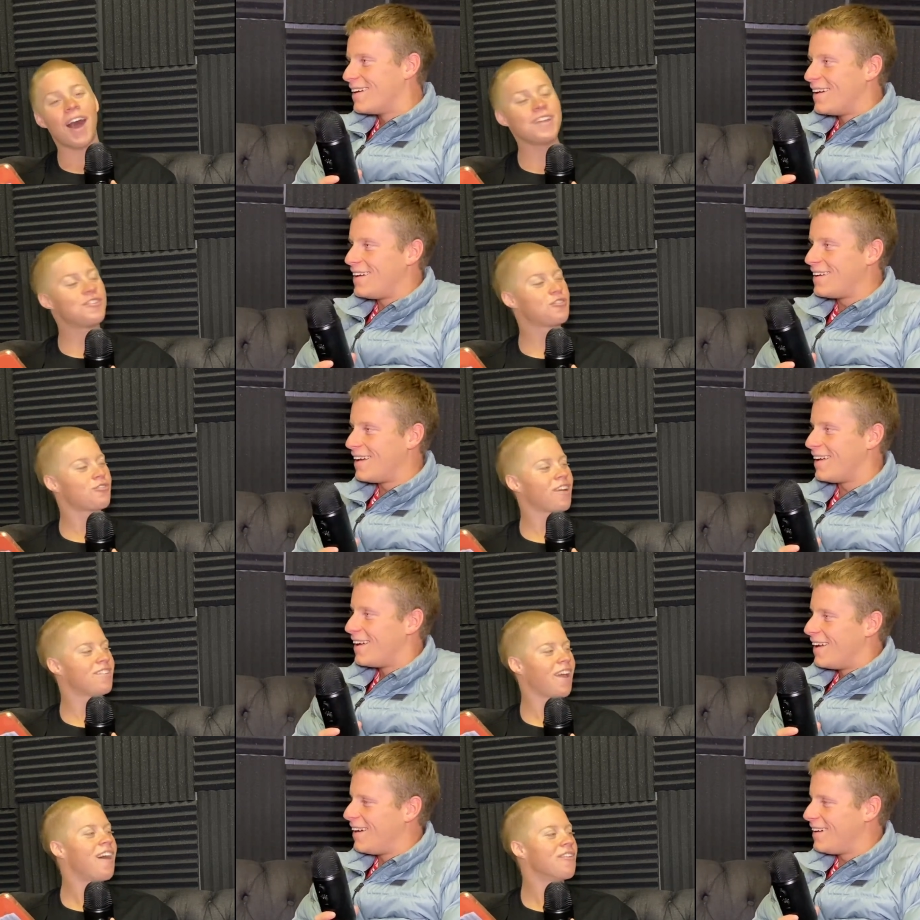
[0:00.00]
Speaker 1: I'd
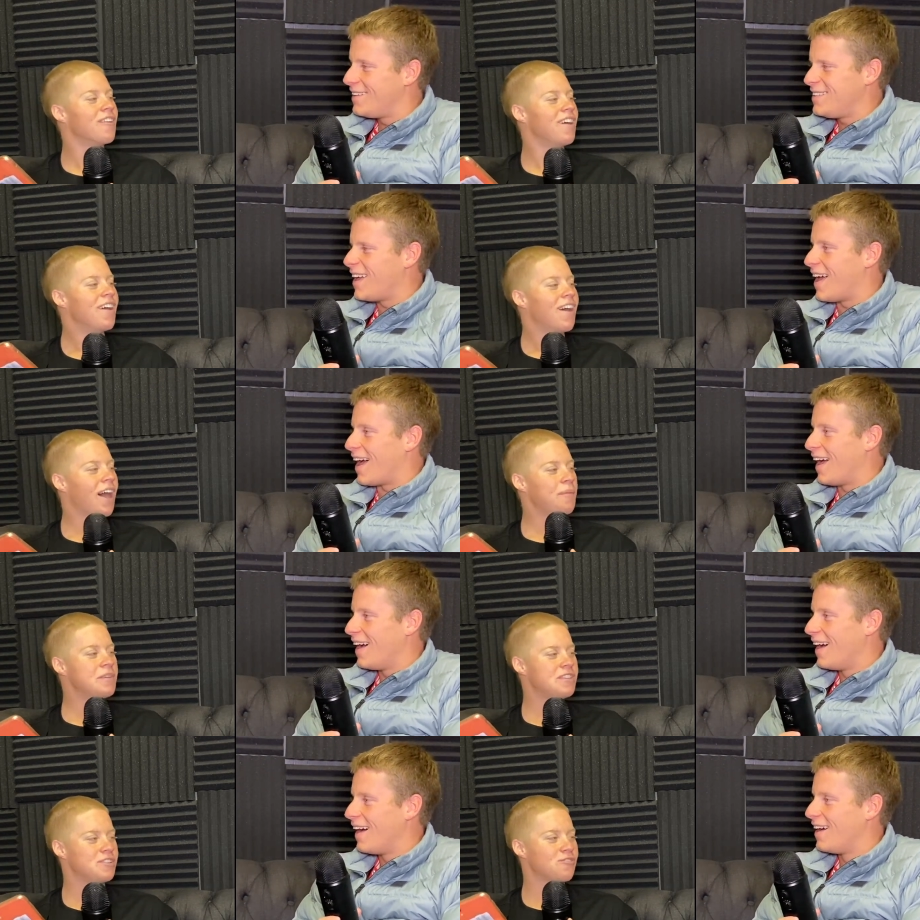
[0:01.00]
stress out.
Speaker 2: yeah.
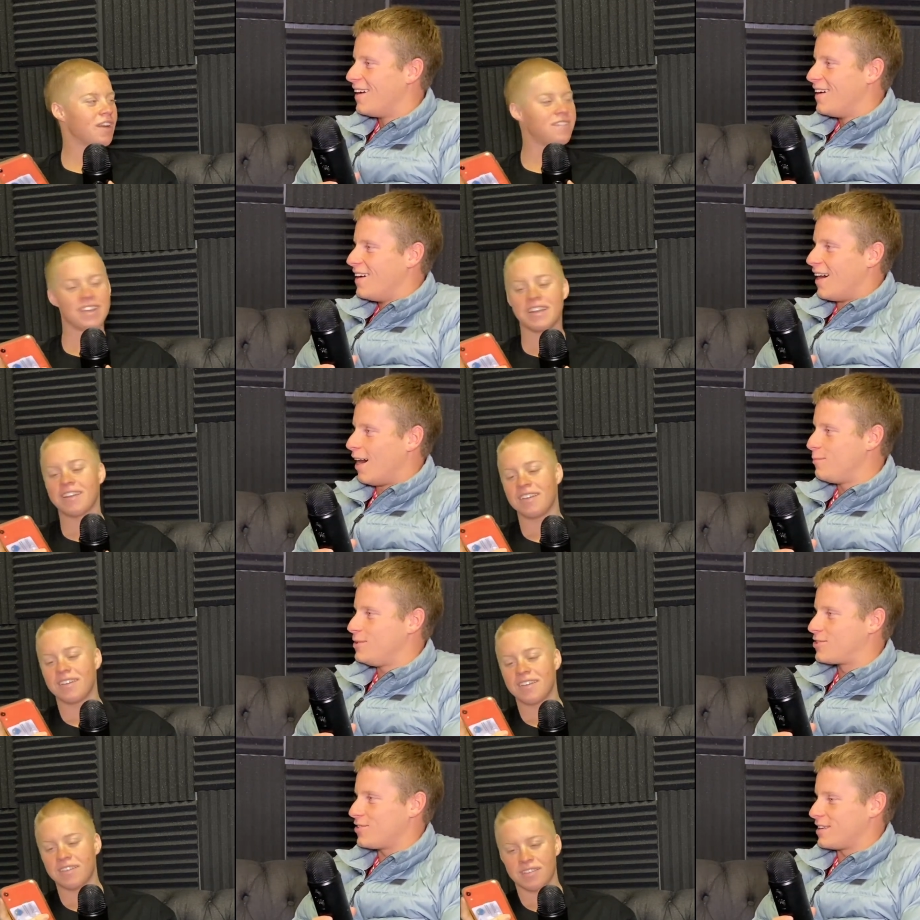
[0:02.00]
I'd be stressing. I'd
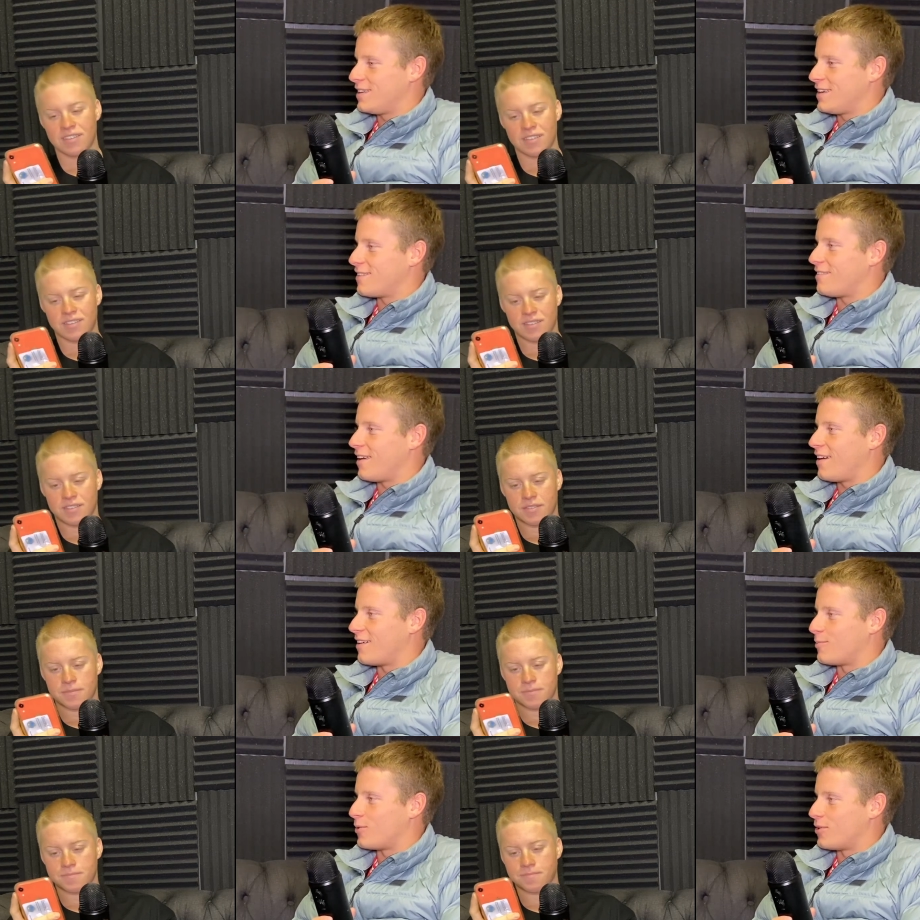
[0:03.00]
be trying to get it
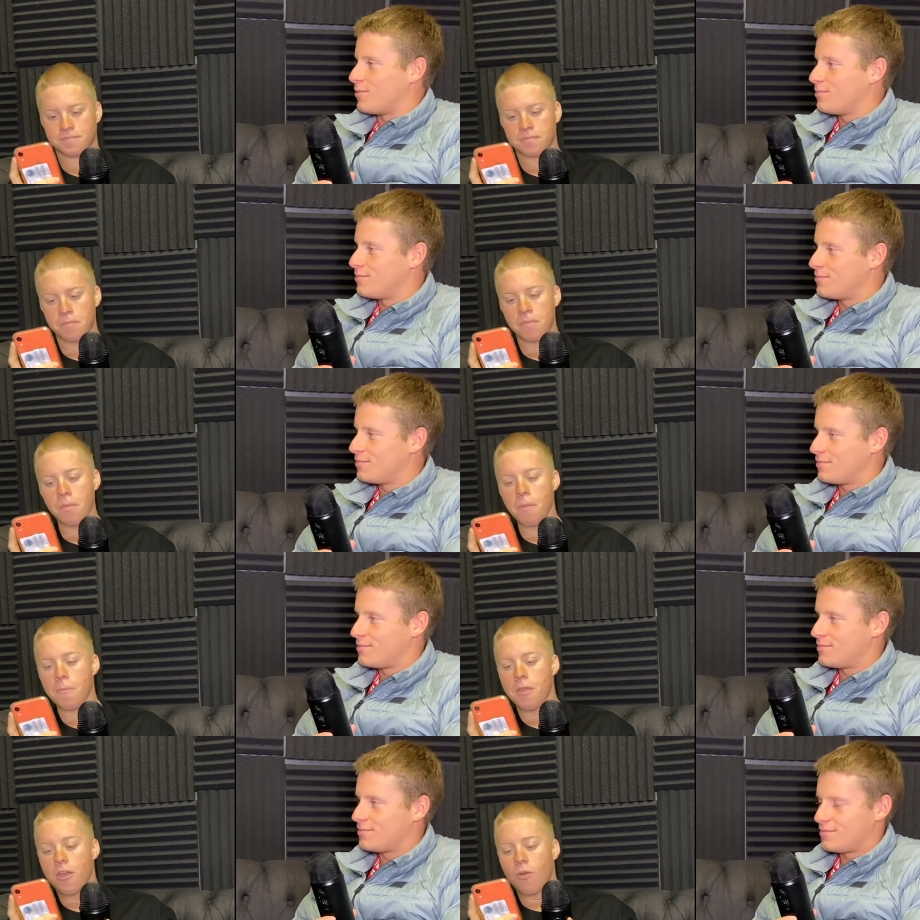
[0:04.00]
down, bro.
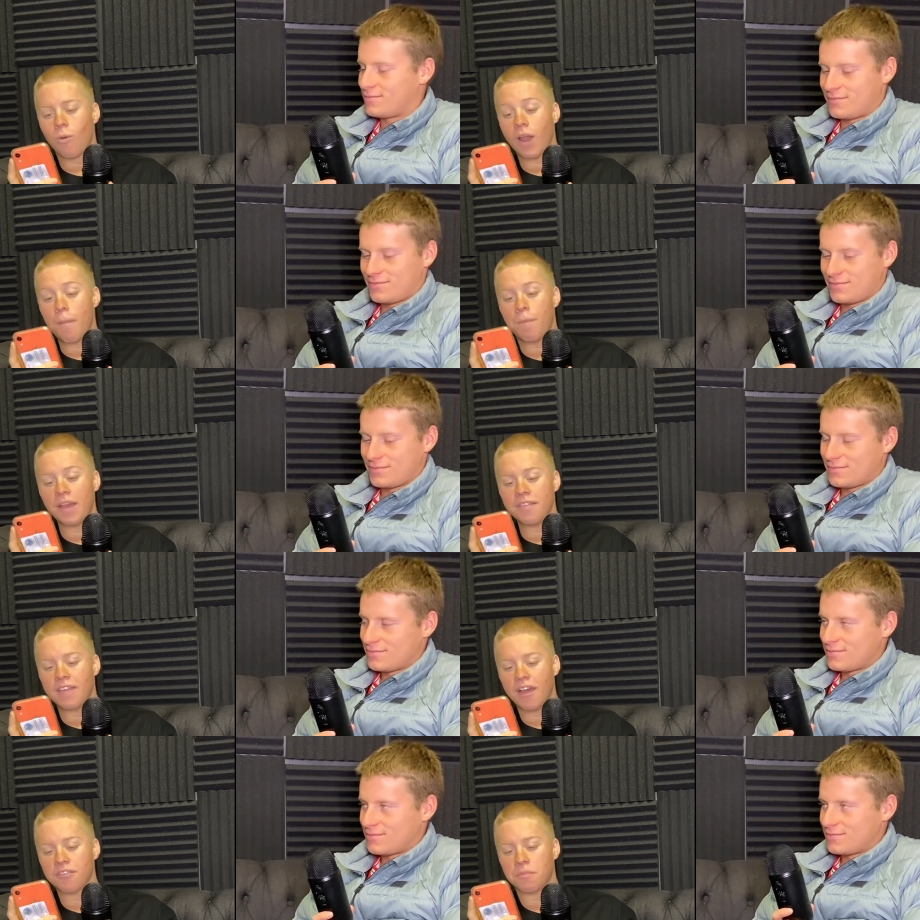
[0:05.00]
Speaker 1: When I bent
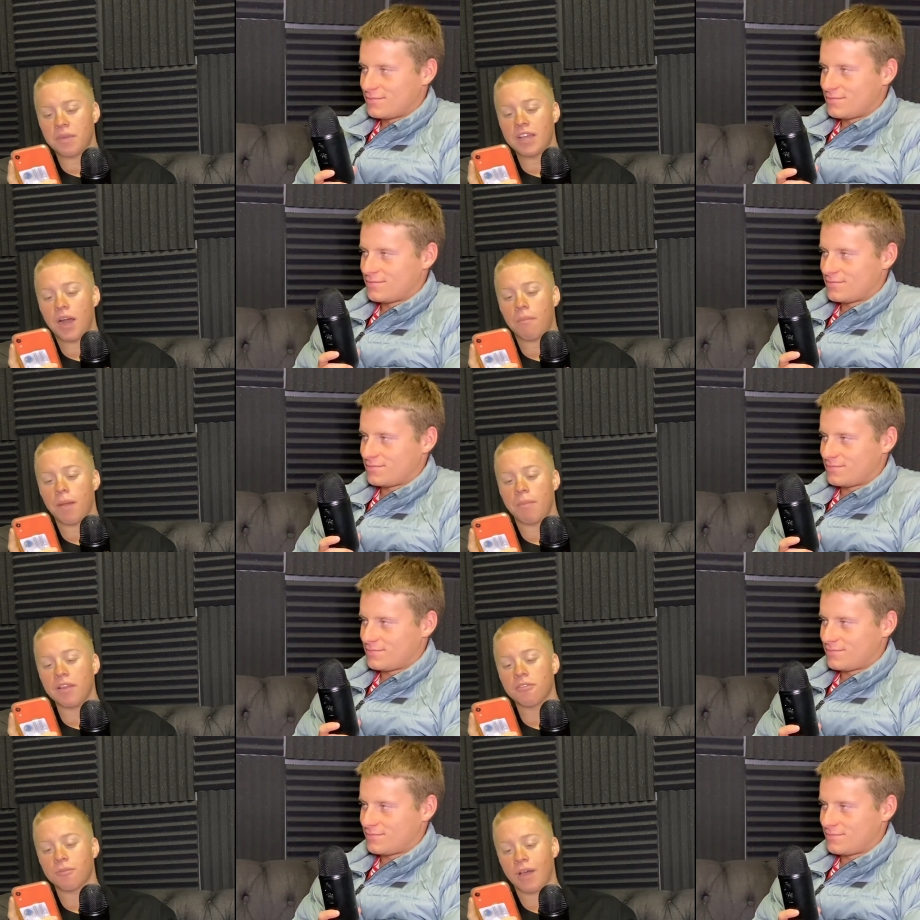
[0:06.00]
down to pick up my
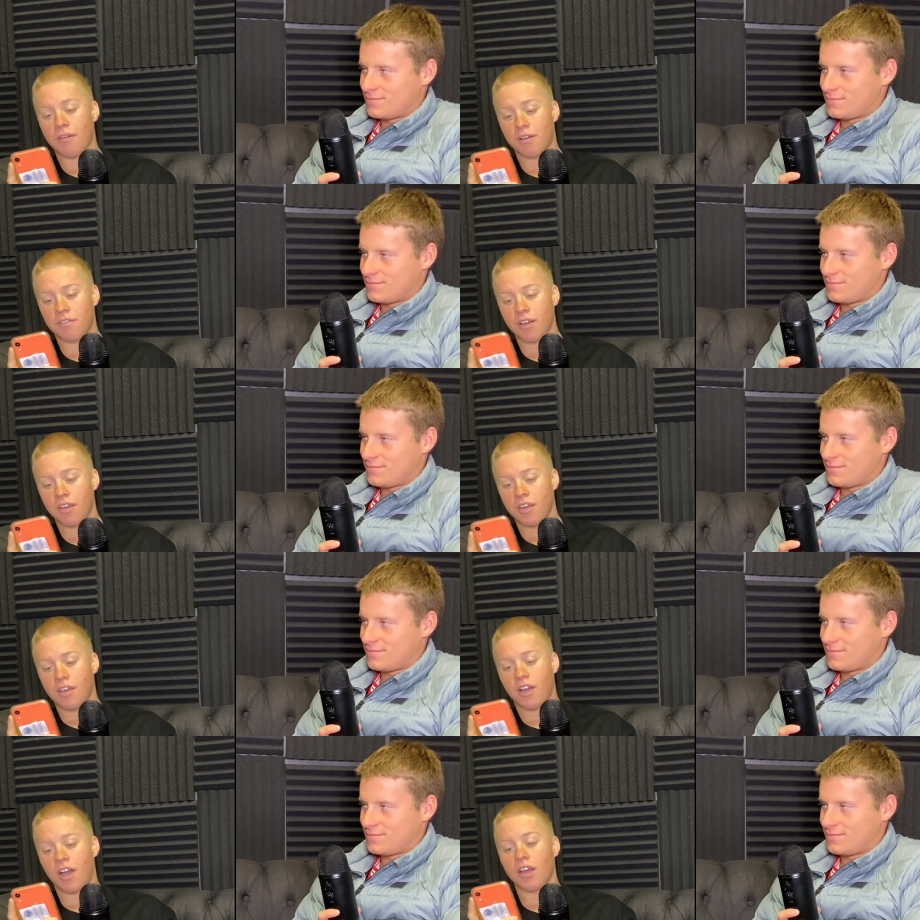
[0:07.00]
pencil, however,
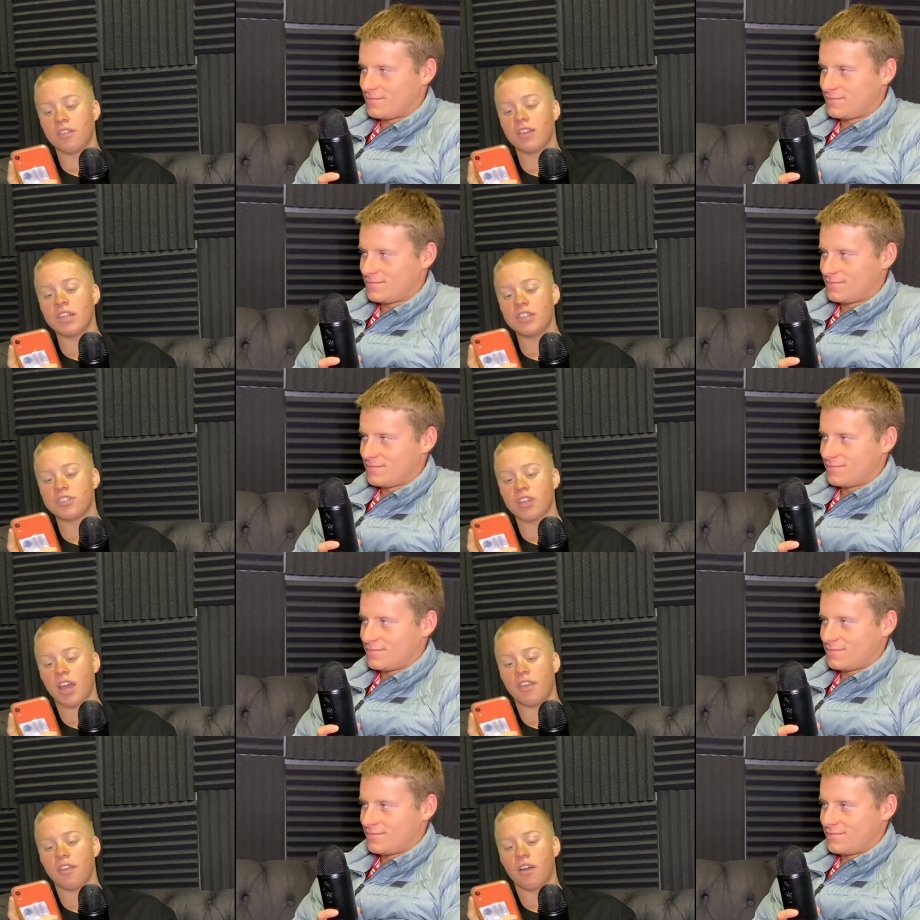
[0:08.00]
I unleashed
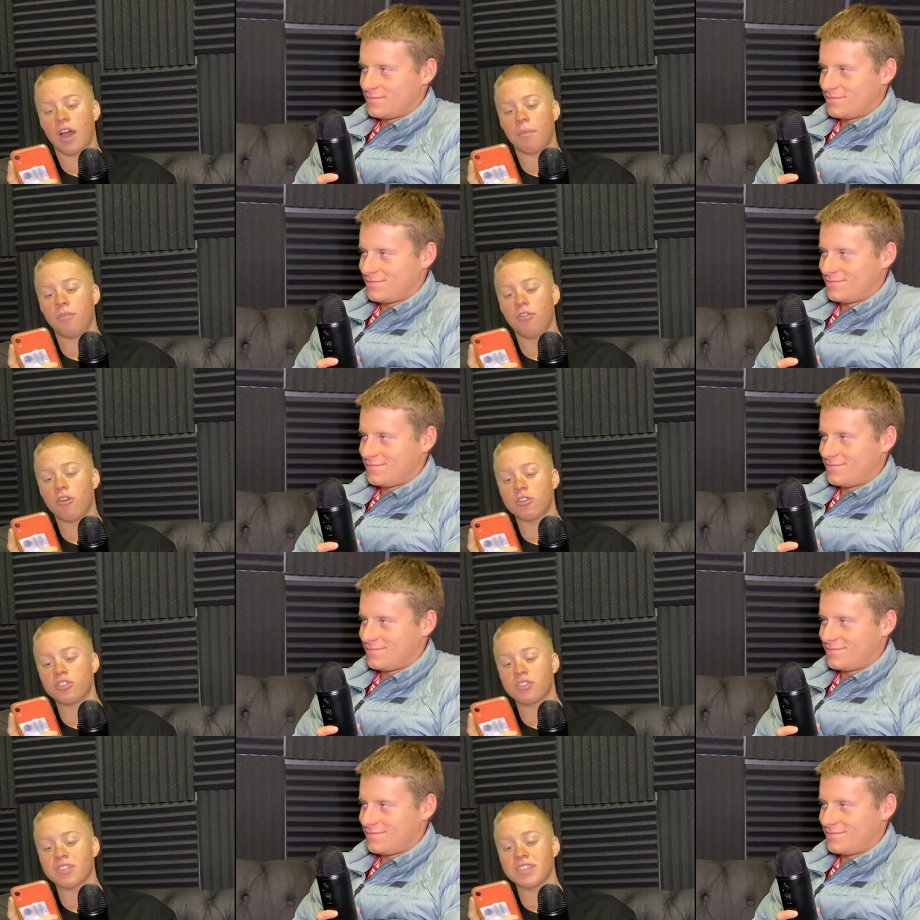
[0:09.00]
an
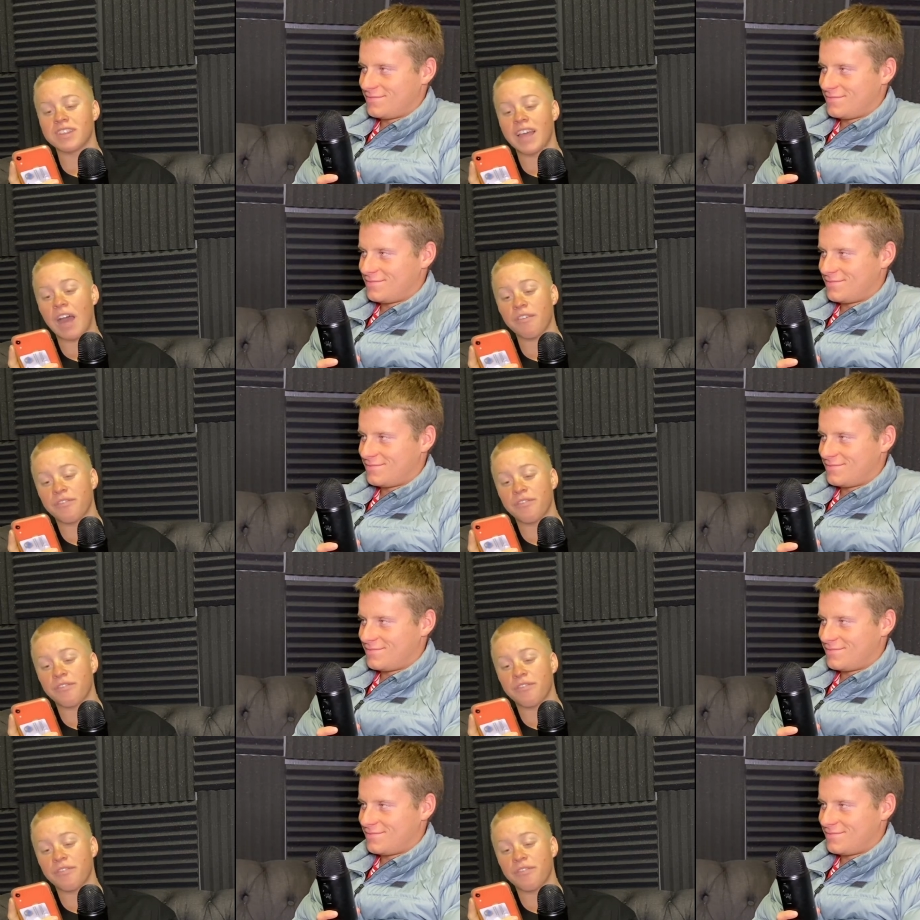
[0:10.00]
obnoxiously loud